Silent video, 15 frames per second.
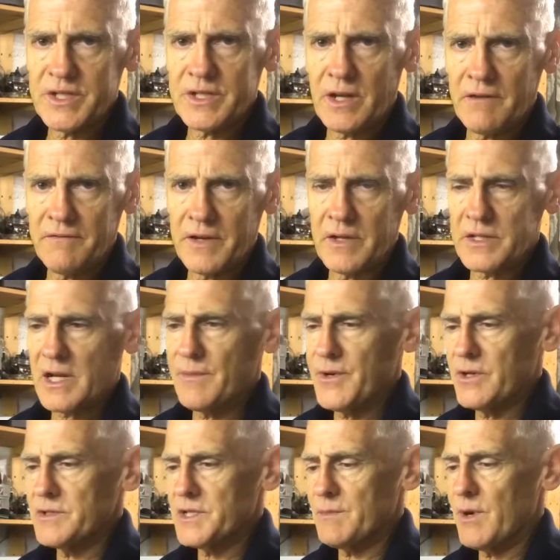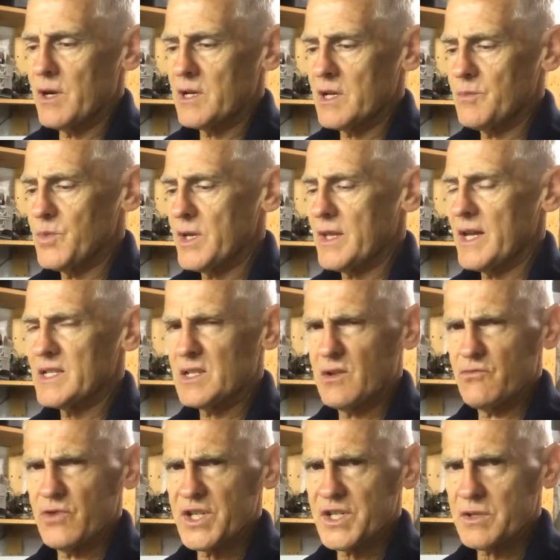stuff now is coming onto the market, but that's not
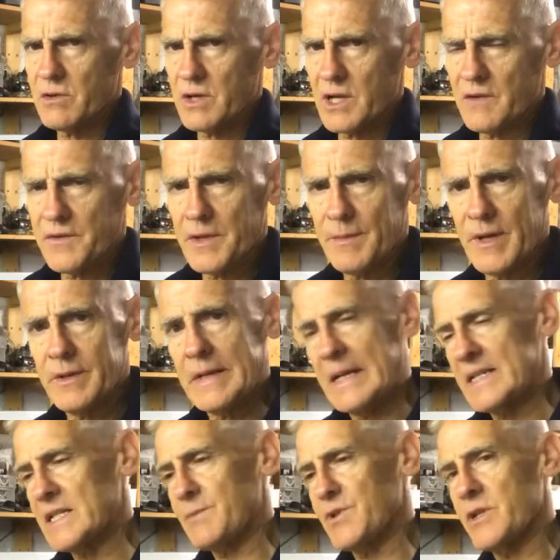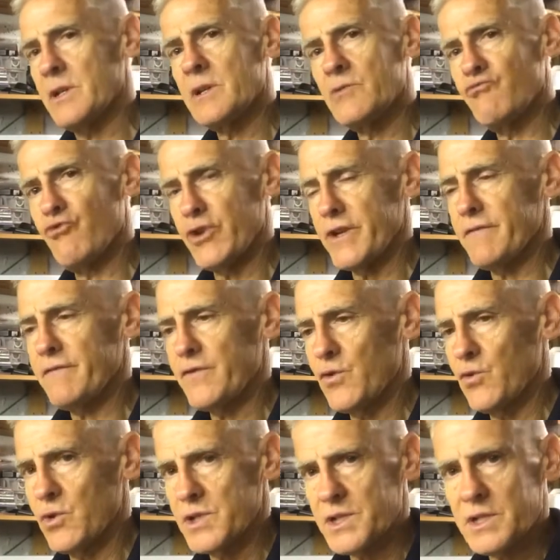really strong enough at the moment. It has to be
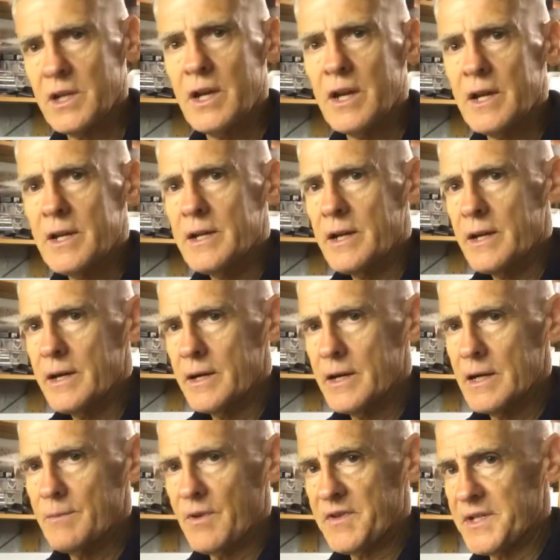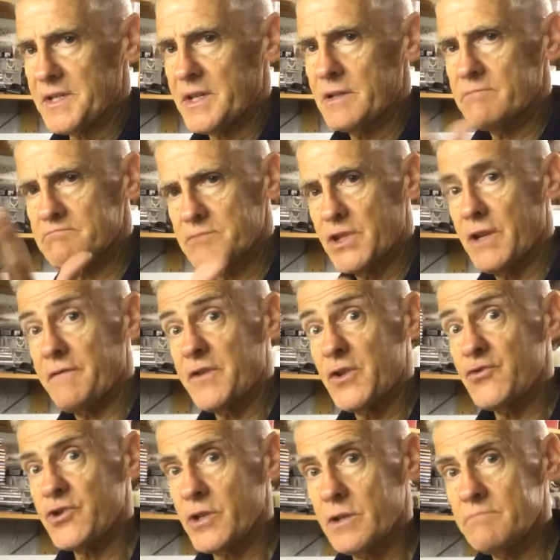reinforced. I think in the
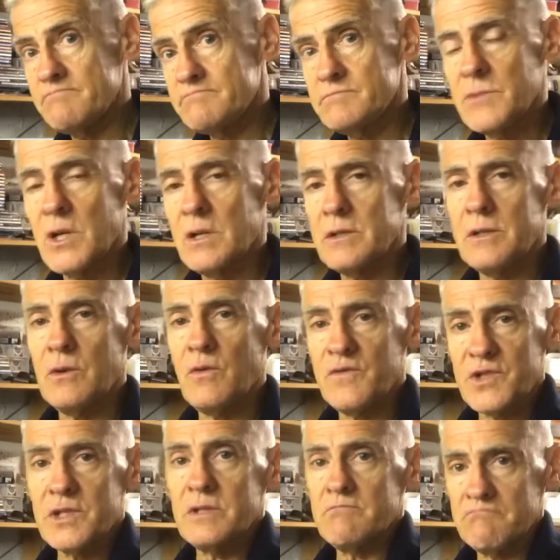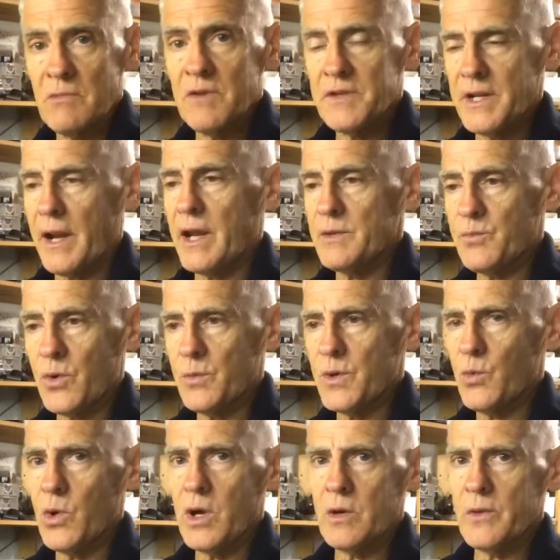future, obviously, I think that's probably
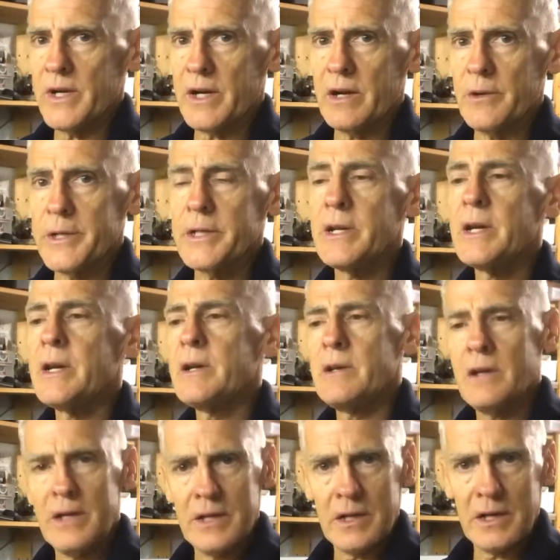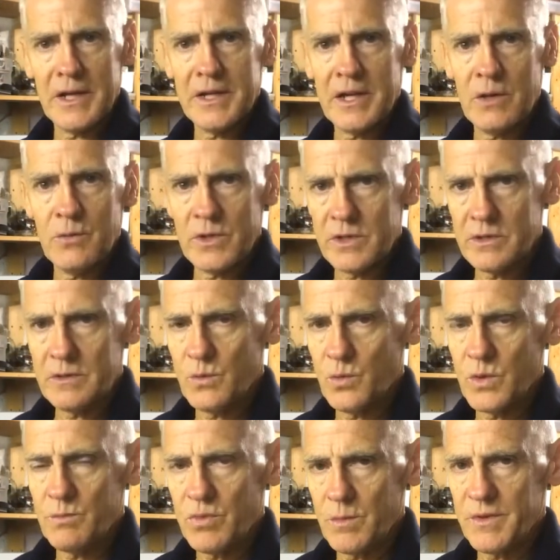where we're going, and it'll end up with
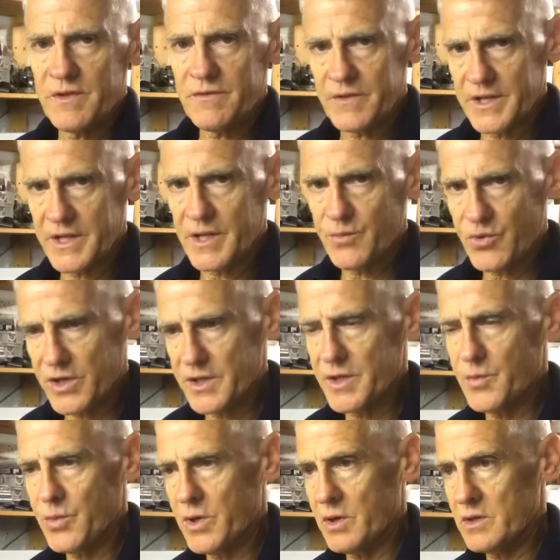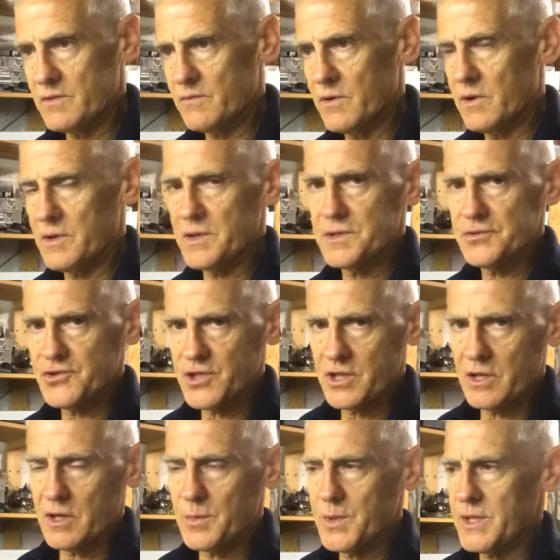probably 3D printed parts rather than
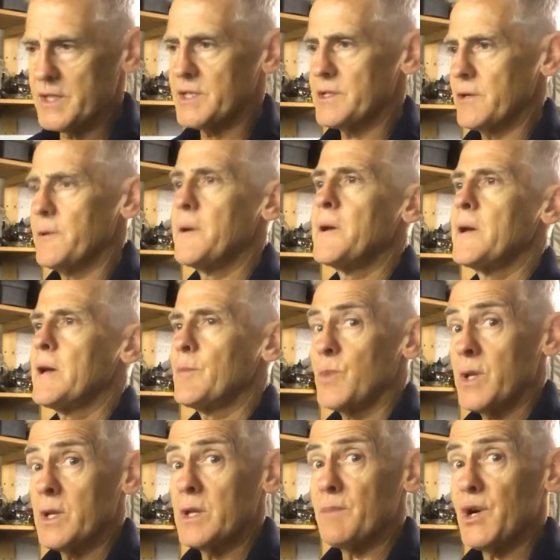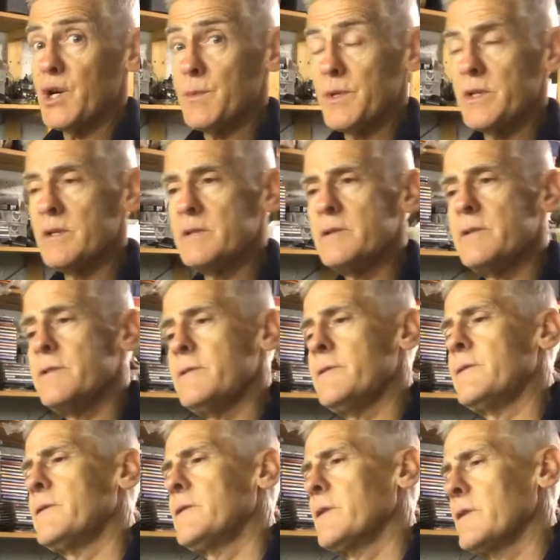GRP. So, but at the moment,
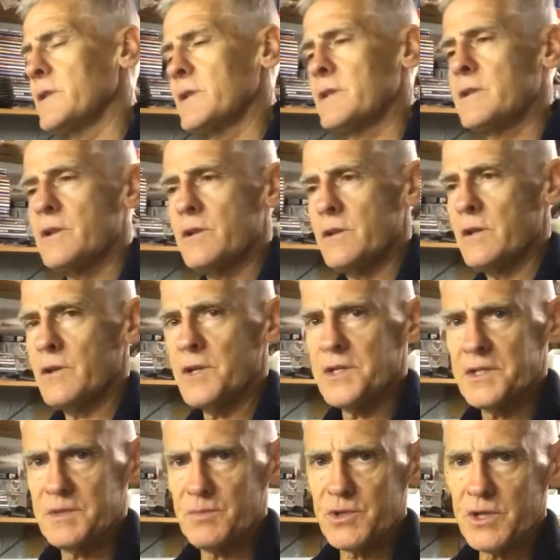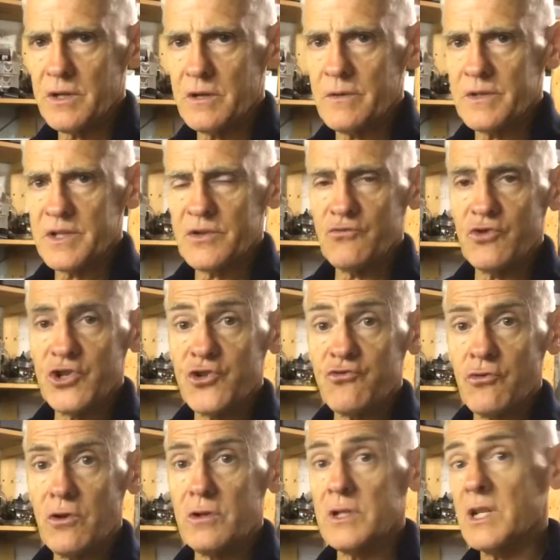I kind of like this material. It's really
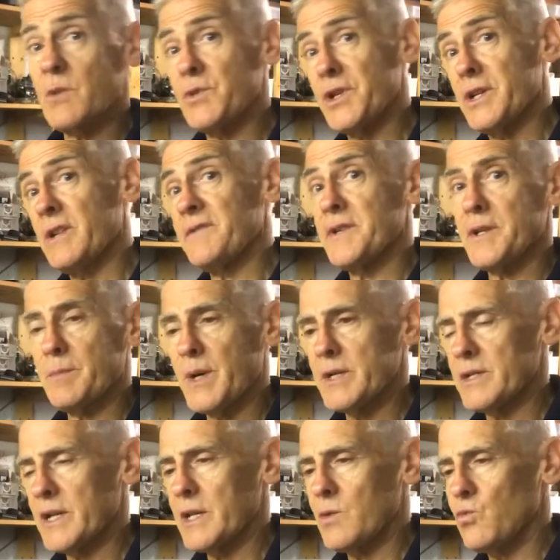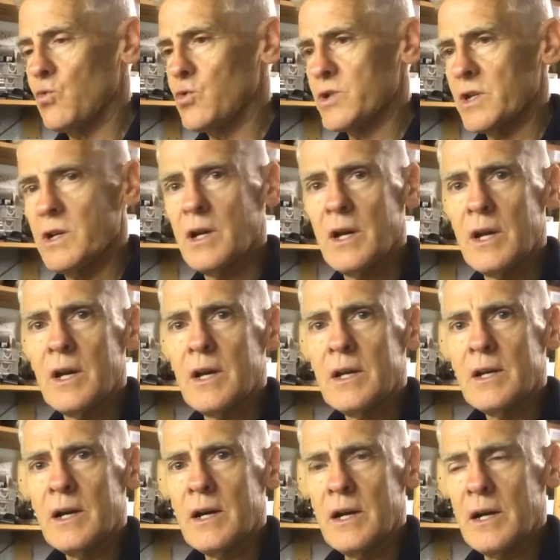strong, so when you're lifting the boat out of the water,
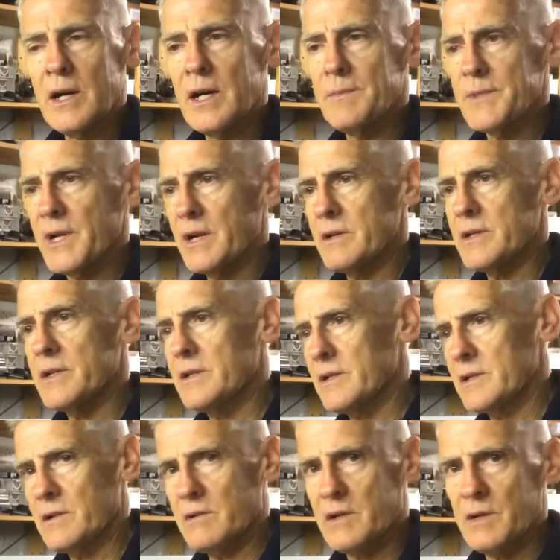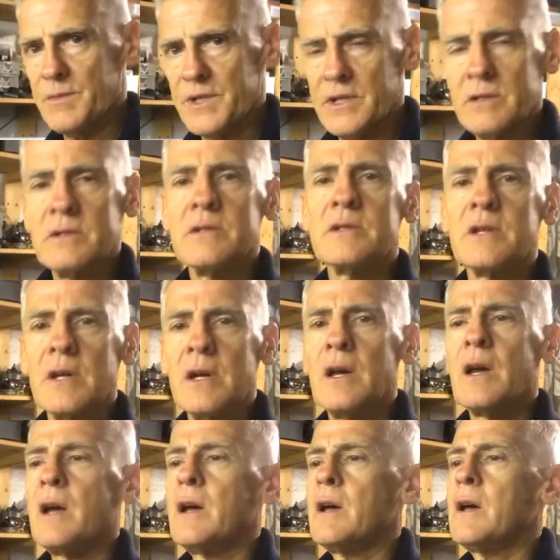you know, it's not going to be
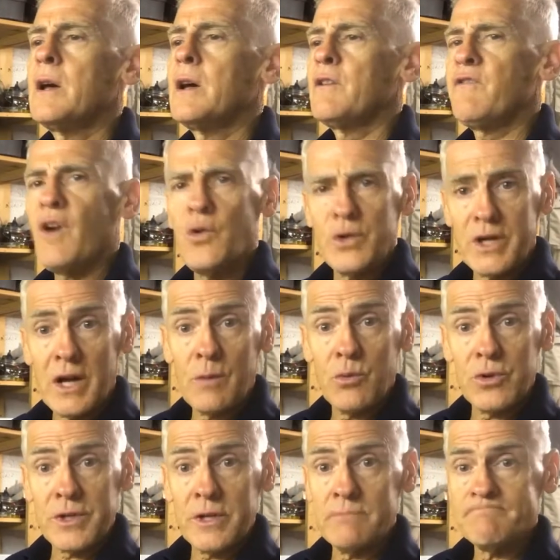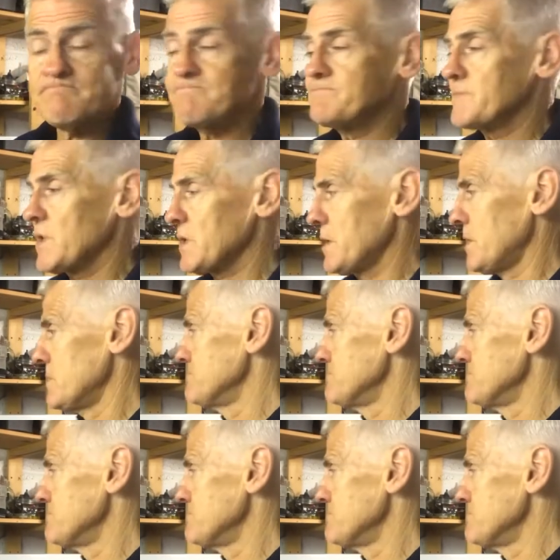folding up on you. So,